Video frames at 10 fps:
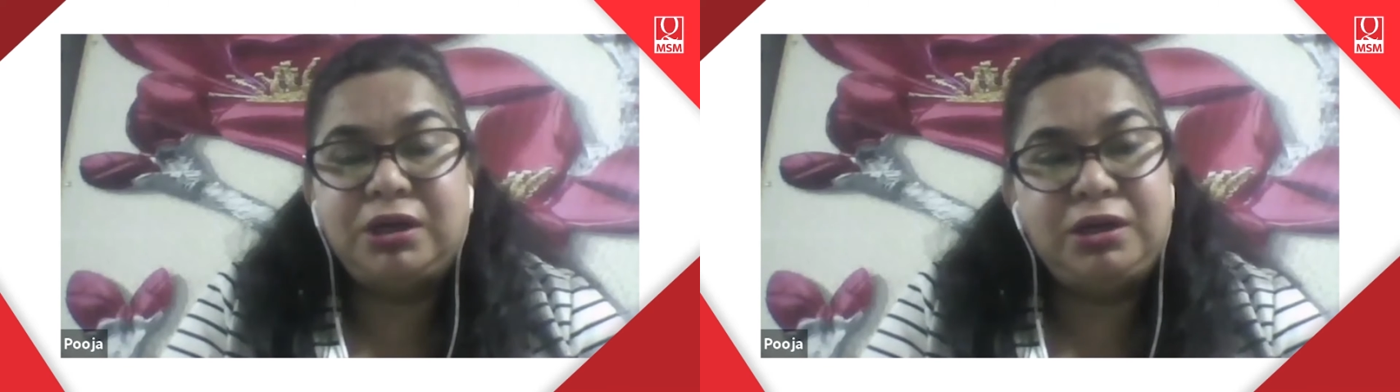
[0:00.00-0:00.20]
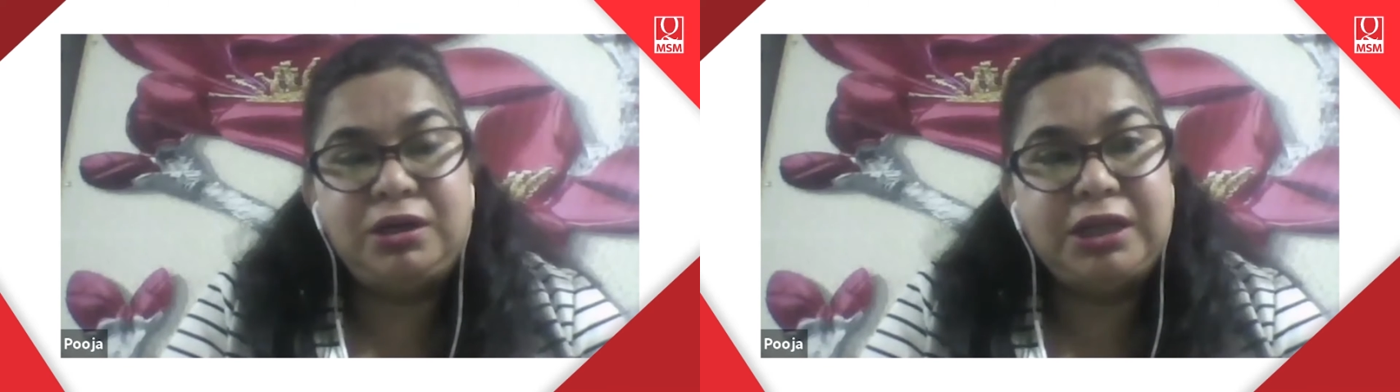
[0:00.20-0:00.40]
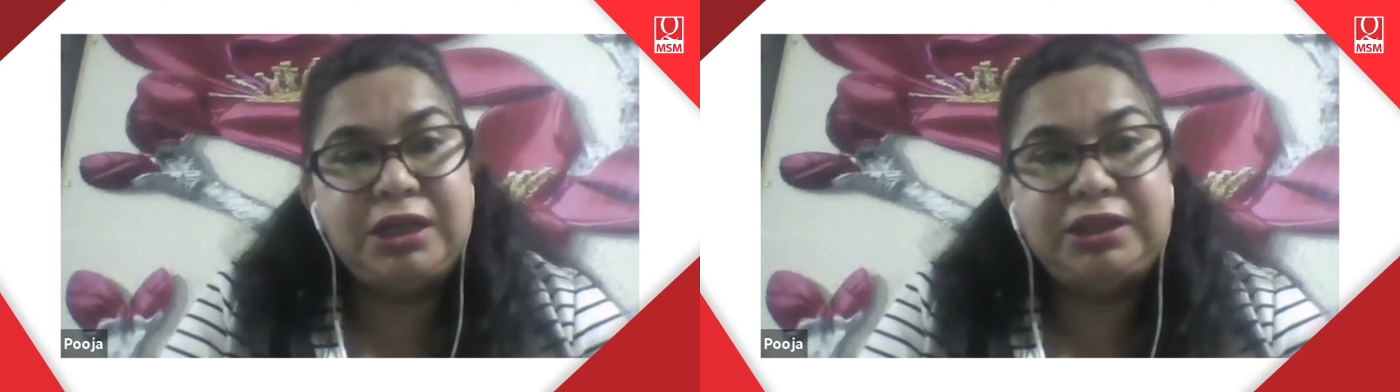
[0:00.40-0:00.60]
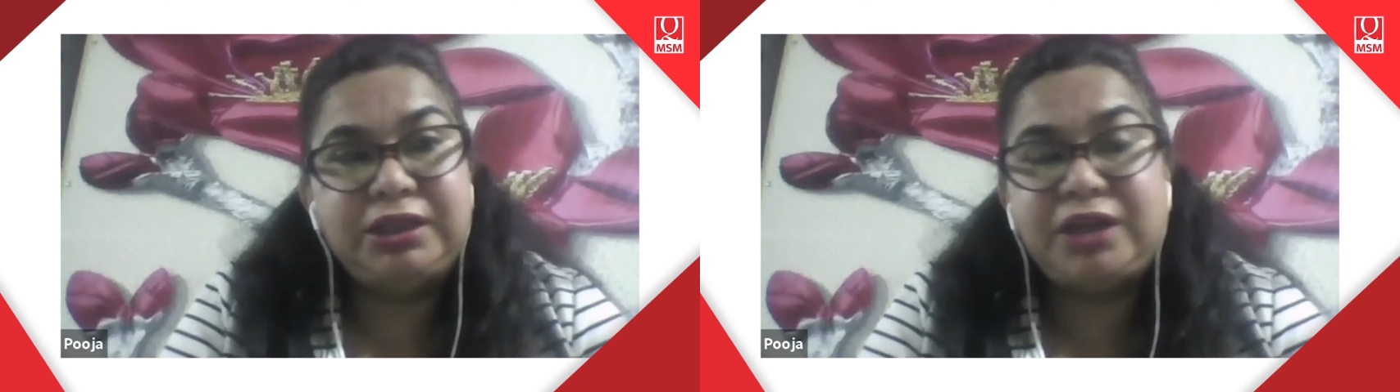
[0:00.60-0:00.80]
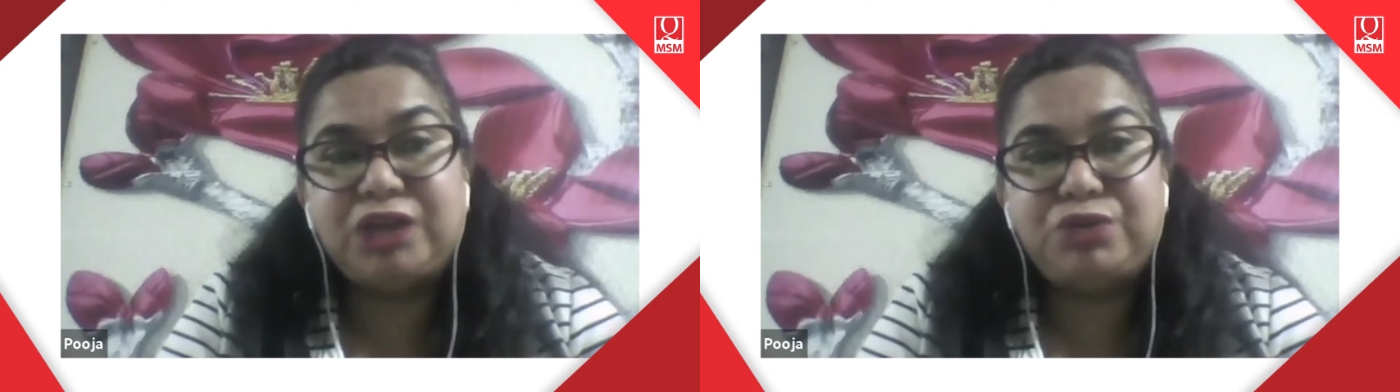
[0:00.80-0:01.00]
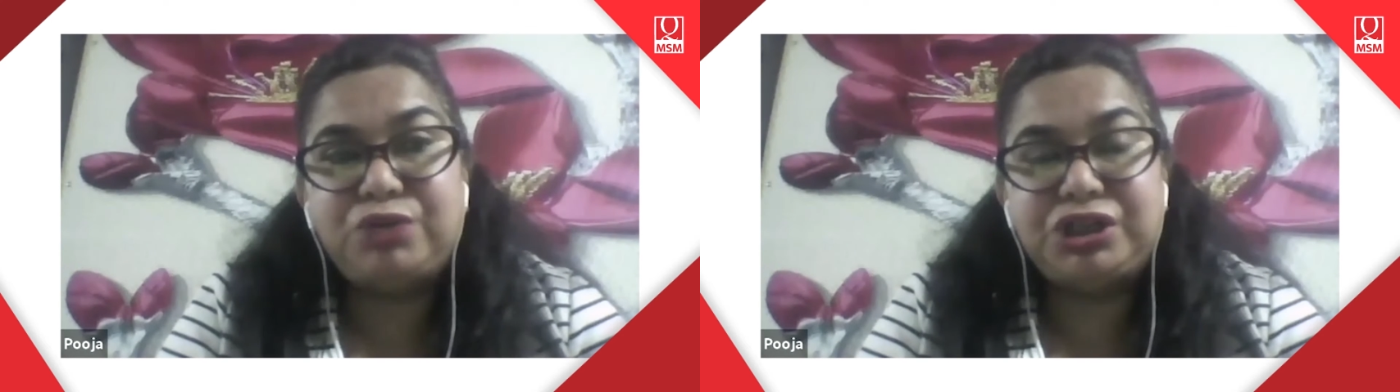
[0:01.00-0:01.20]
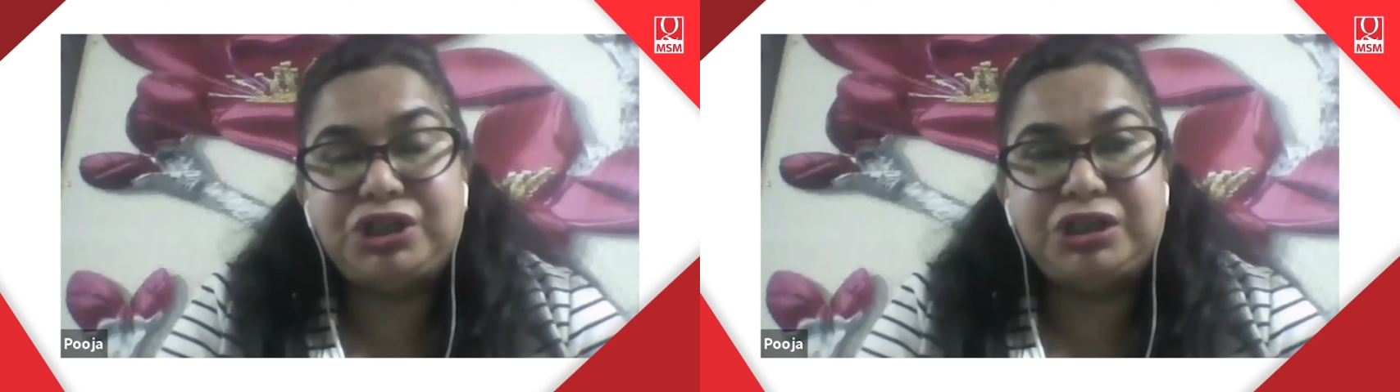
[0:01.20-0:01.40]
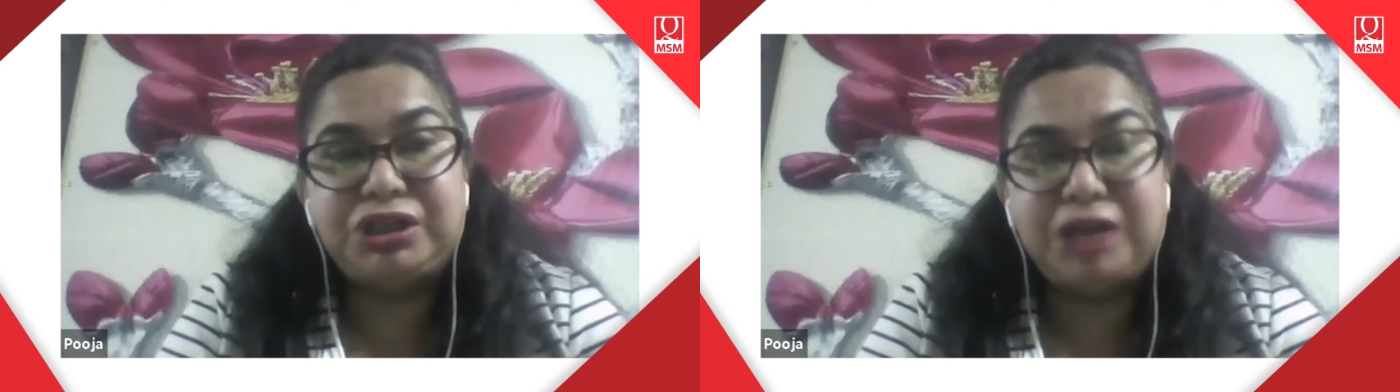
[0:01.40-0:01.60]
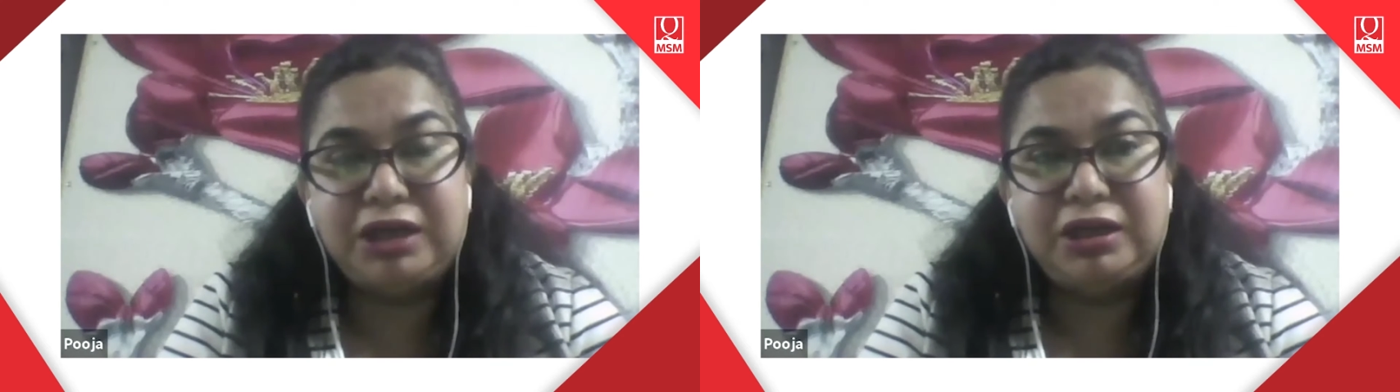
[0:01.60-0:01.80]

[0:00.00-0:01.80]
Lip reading: get the graduation done.